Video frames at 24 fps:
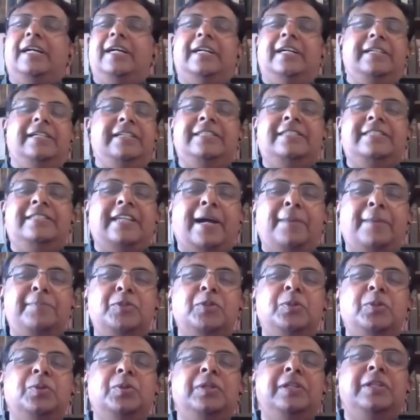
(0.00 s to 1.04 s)
It's
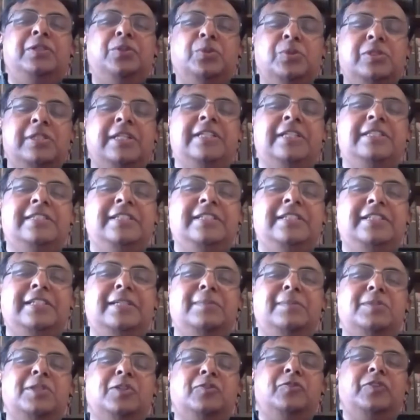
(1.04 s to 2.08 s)
absolutely useless in
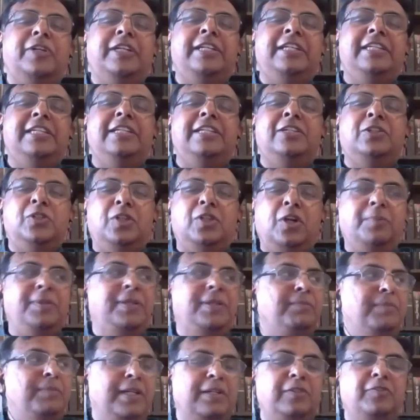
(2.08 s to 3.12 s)
terms of any
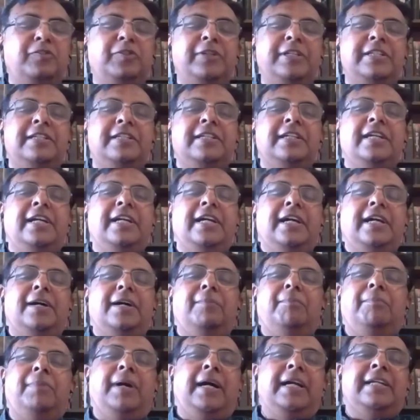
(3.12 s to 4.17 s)
economic benefit,
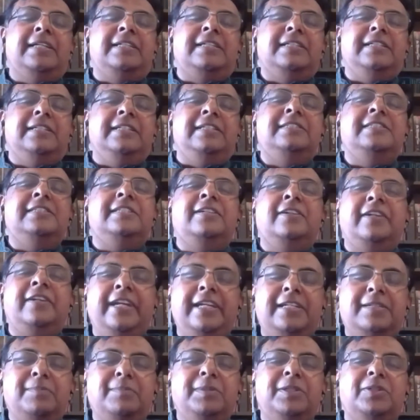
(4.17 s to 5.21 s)
but it's
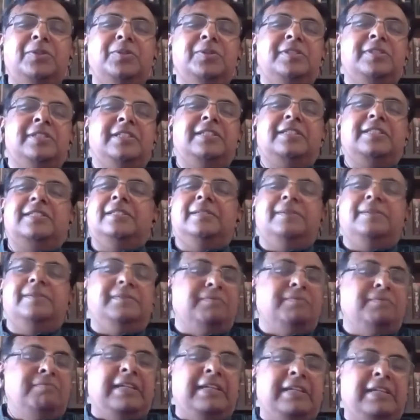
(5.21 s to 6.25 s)
great because it
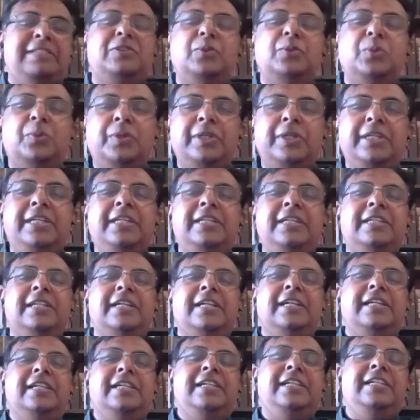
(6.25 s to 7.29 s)
makes you read,
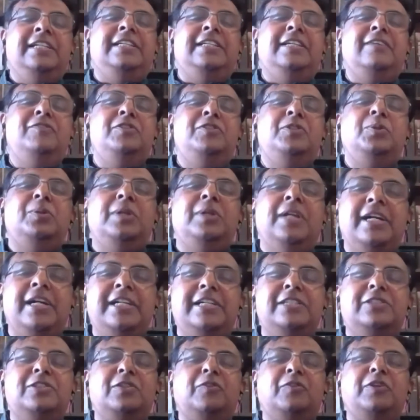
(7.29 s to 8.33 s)
it gives you
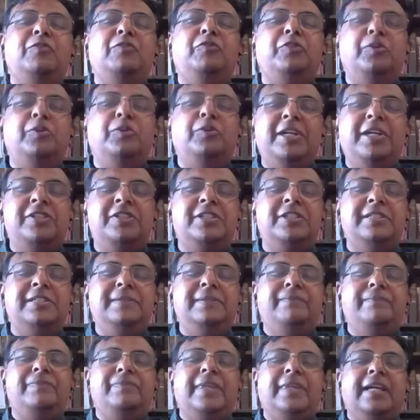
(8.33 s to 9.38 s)
nuggets of information,
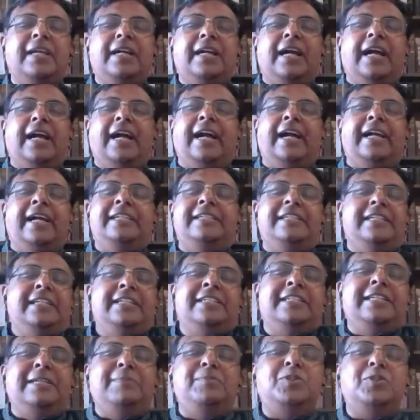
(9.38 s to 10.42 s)
and
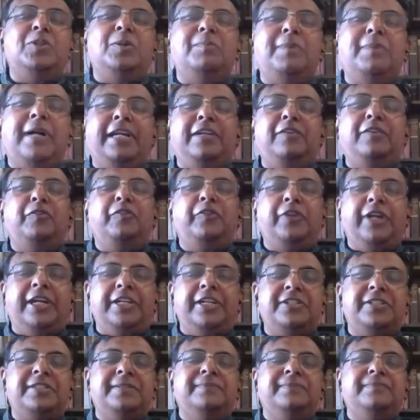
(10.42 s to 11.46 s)
it keeps your mind fresh.